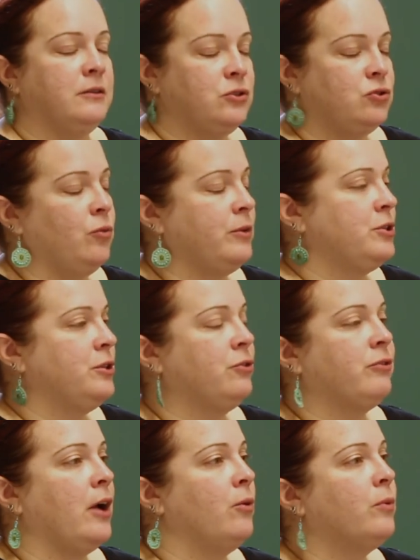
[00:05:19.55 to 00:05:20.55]
so much of the
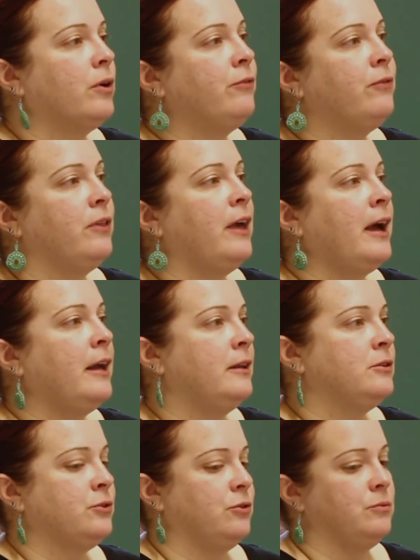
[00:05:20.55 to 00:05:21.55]
groundwork for that
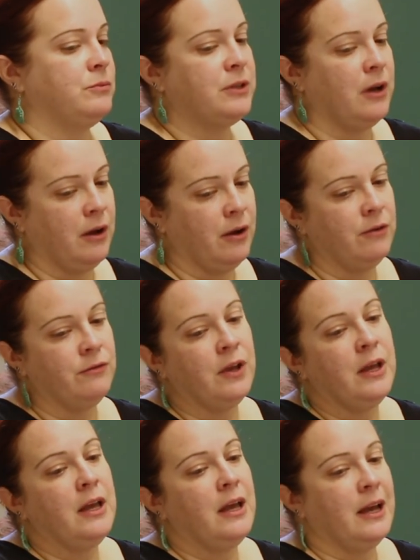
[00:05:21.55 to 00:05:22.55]
in terms of
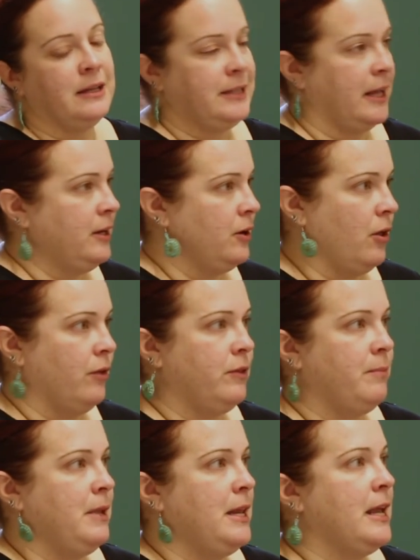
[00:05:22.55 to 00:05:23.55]
attending all of
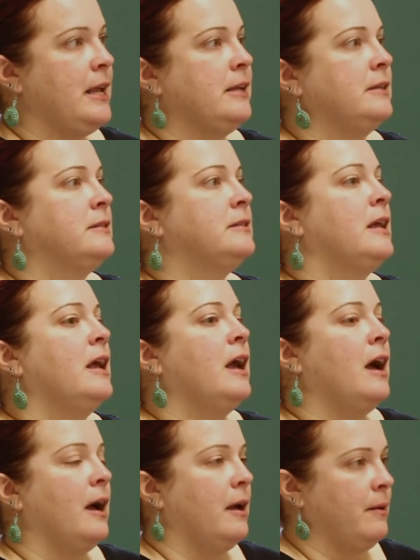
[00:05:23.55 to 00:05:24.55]
the meetings,
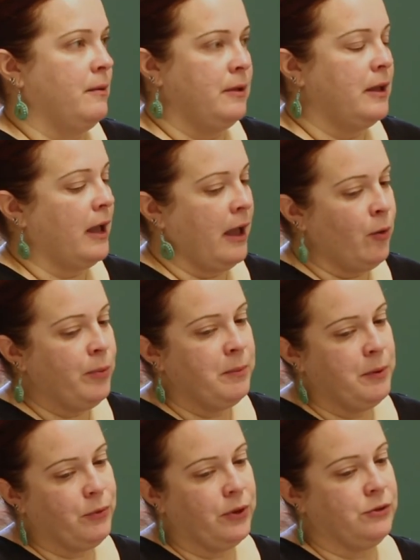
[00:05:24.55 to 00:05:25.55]
helping
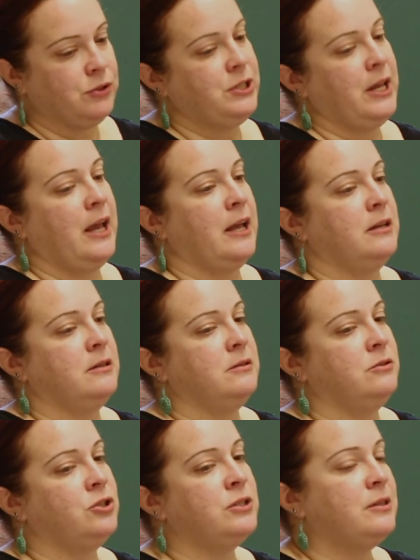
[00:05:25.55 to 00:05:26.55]
people
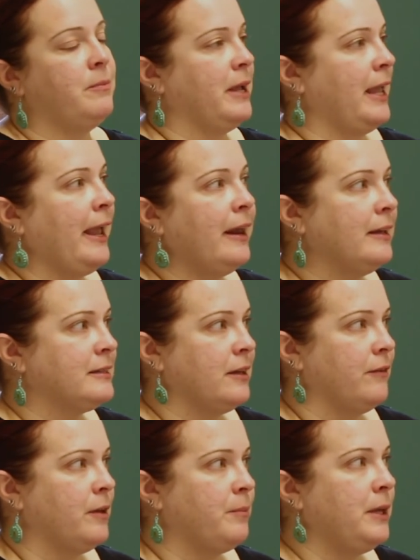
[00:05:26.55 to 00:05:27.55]
understand just the mechanics
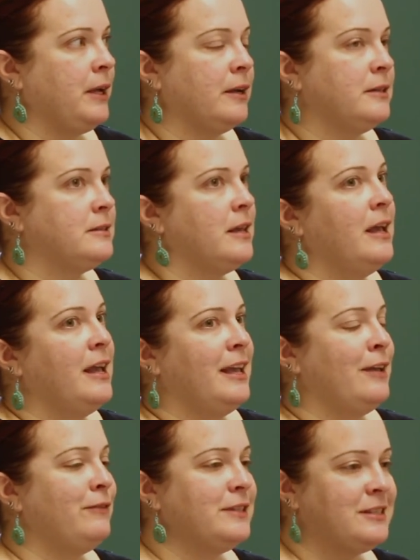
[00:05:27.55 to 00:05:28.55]
of it. Because
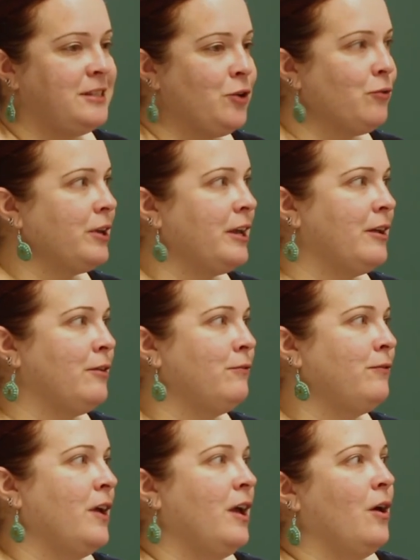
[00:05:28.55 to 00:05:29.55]
if it's
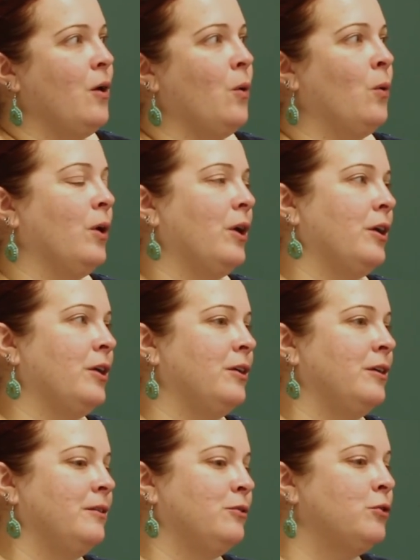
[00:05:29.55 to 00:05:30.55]
secretive
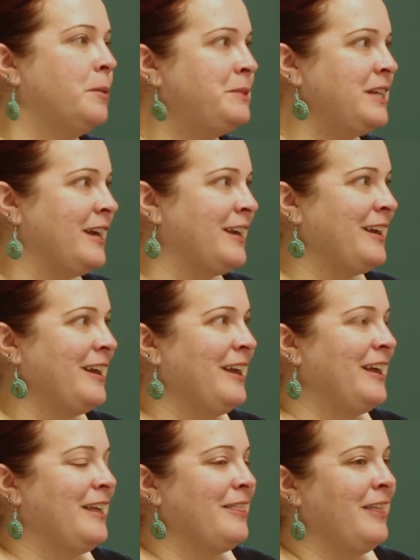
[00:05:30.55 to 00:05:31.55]
or cryptic,
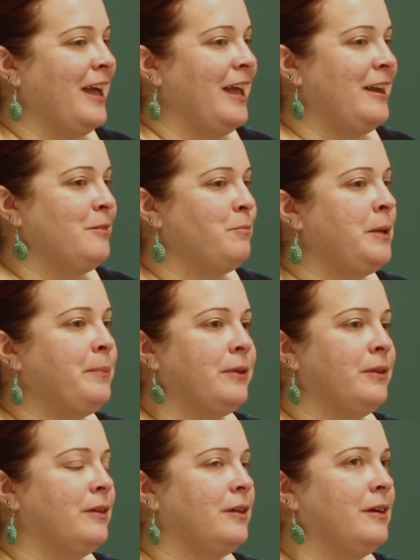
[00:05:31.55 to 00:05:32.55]
then
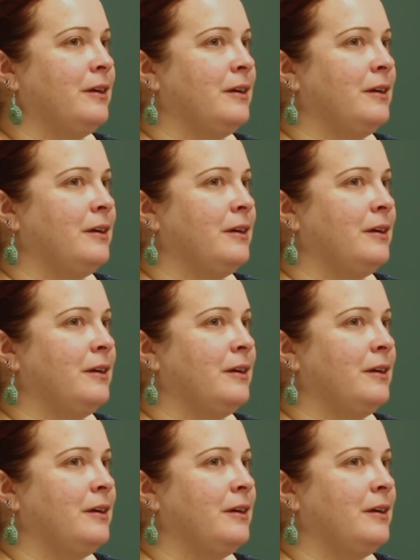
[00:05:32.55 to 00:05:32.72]
people